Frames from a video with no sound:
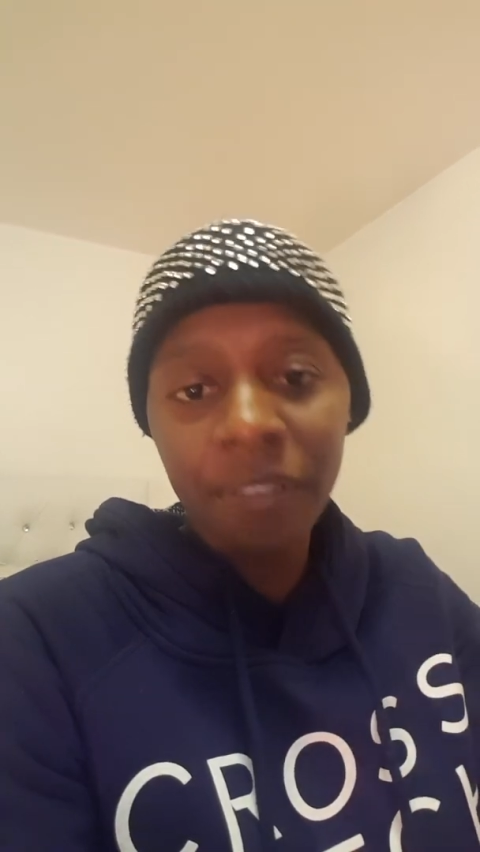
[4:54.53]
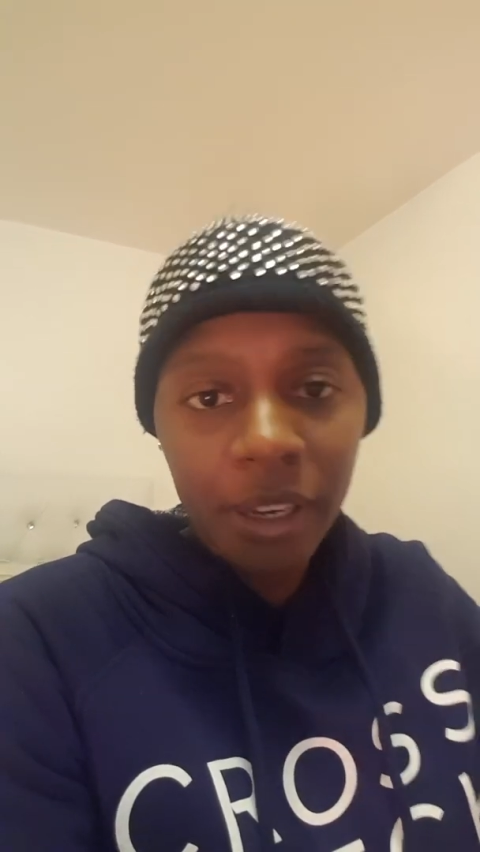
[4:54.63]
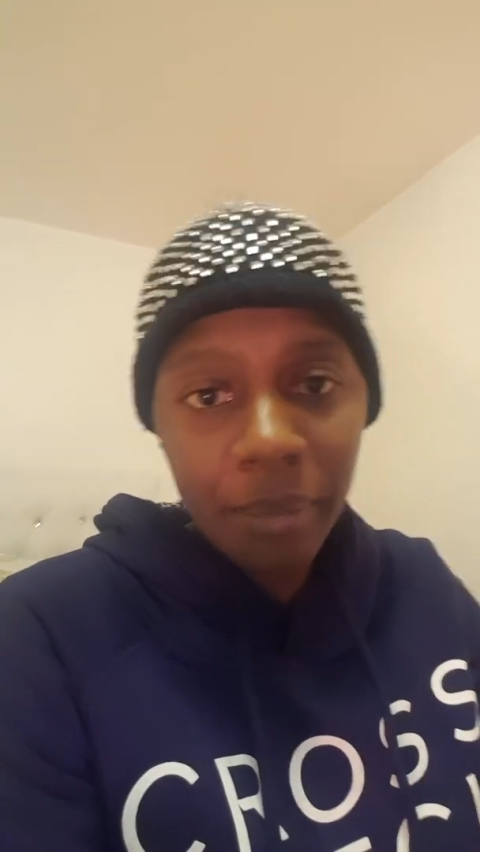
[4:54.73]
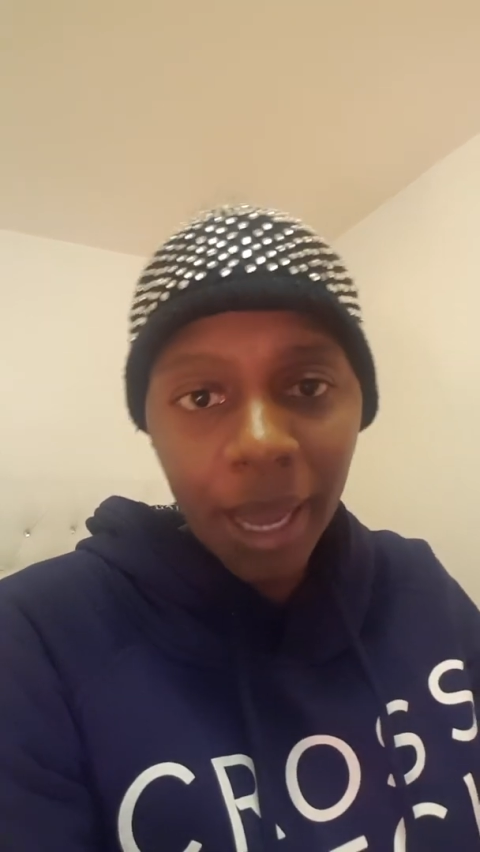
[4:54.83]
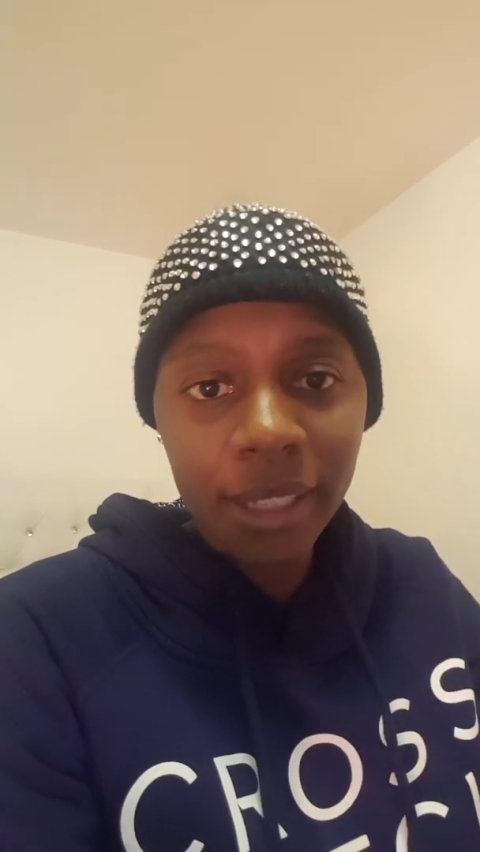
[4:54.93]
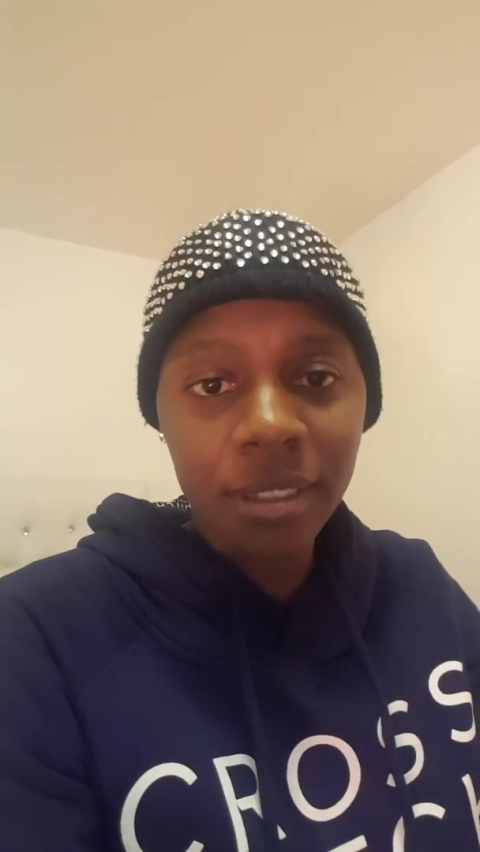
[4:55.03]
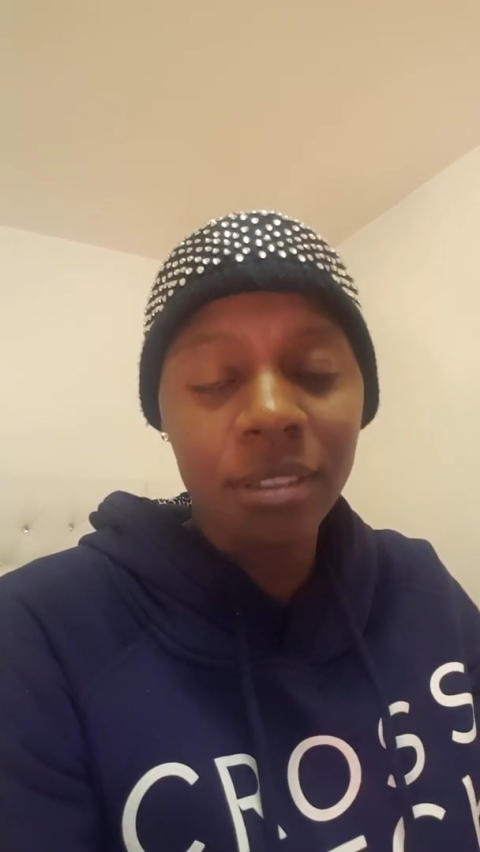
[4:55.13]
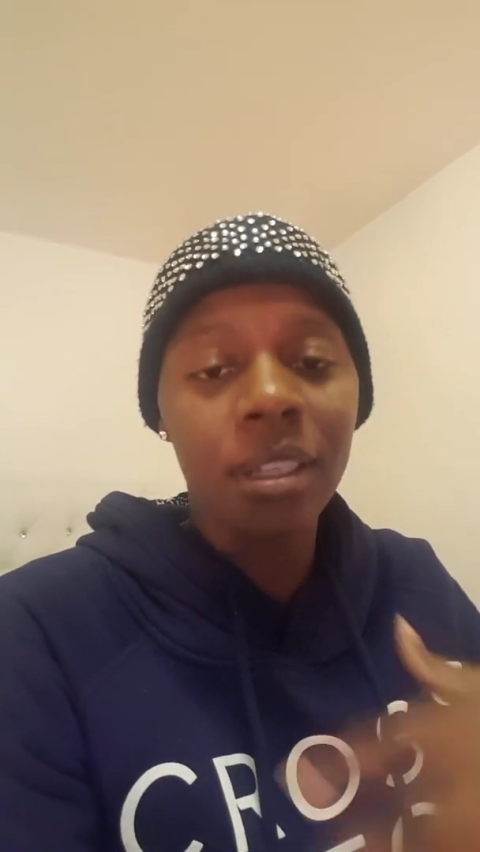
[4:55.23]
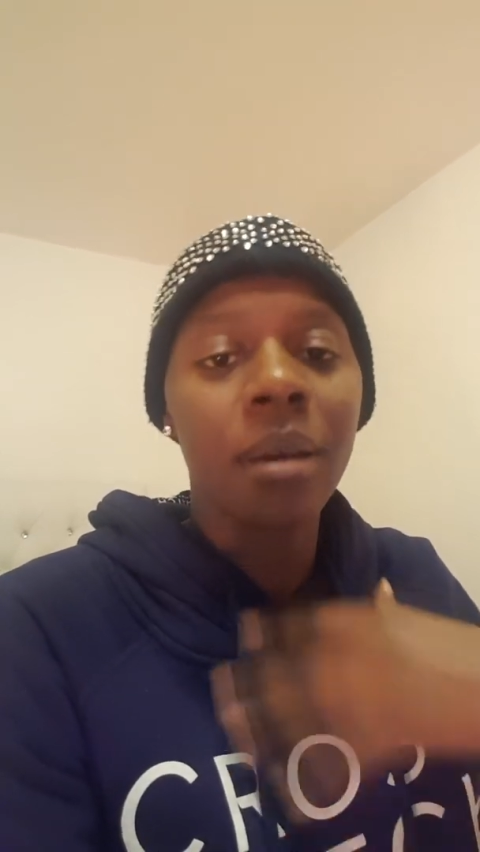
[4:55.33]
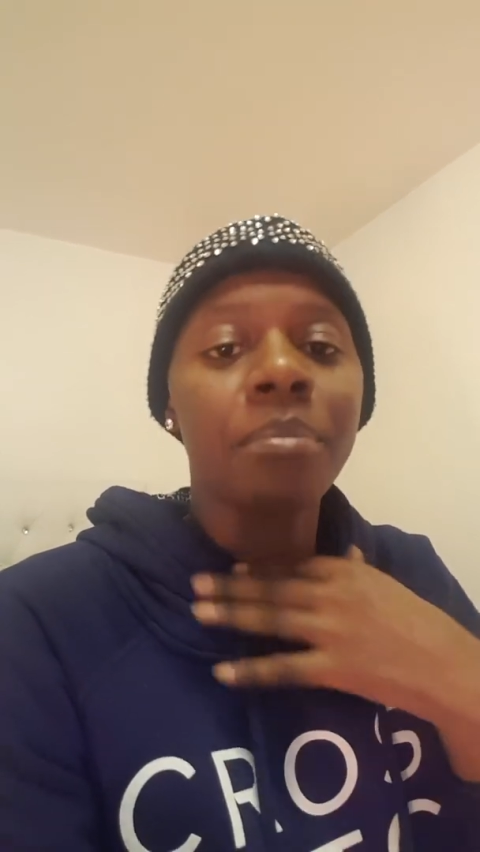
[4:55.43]

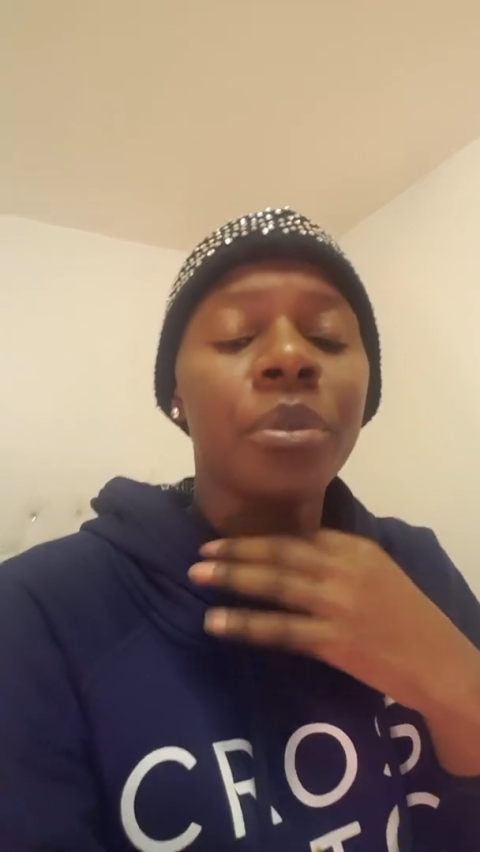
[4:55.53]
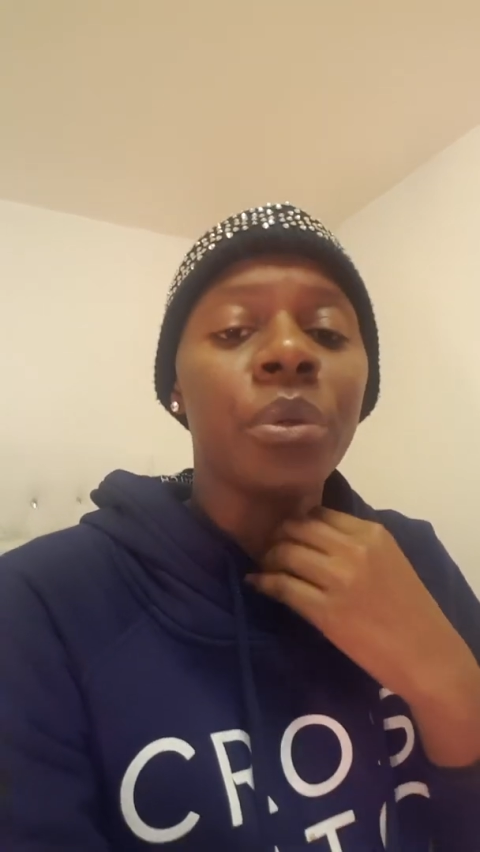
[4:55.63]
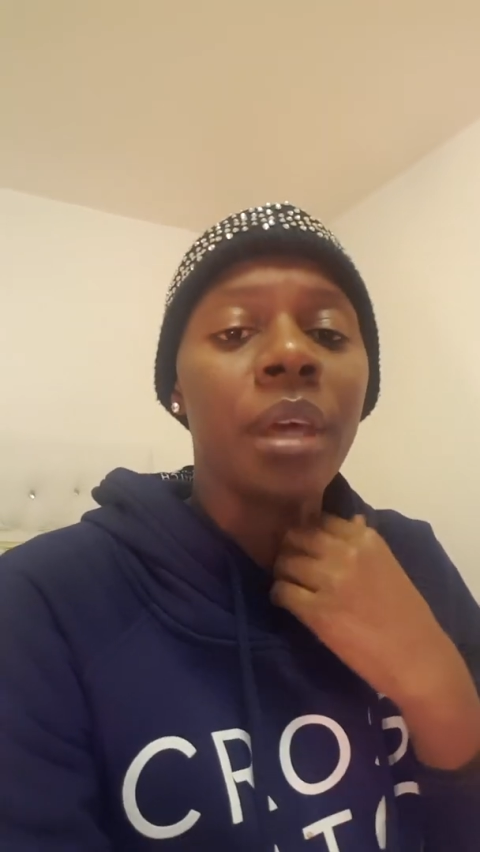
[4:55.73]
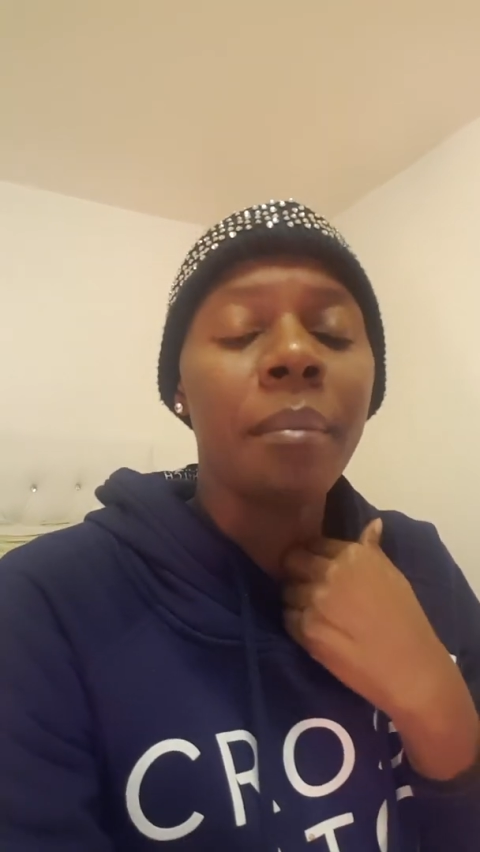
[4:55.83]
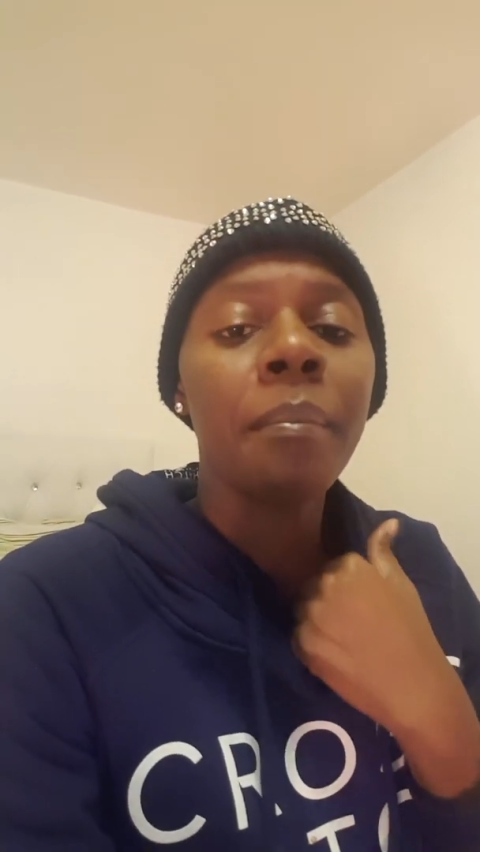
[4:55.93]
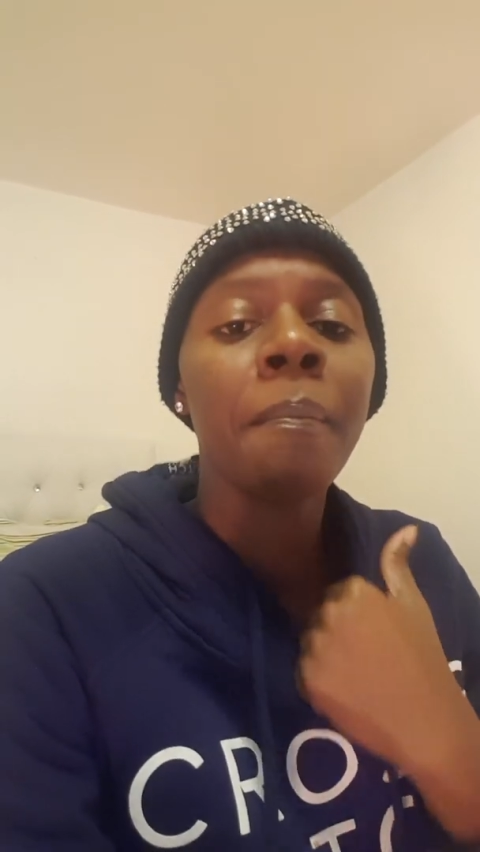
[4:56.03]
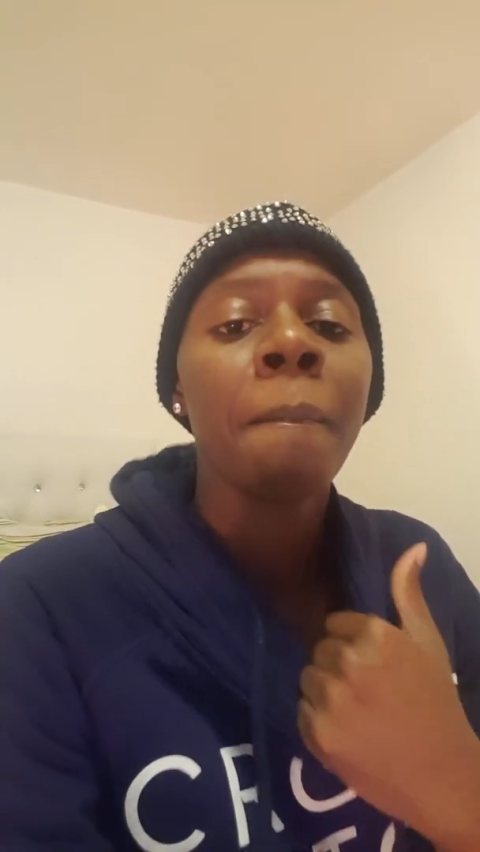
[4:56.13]
feedbacks to them.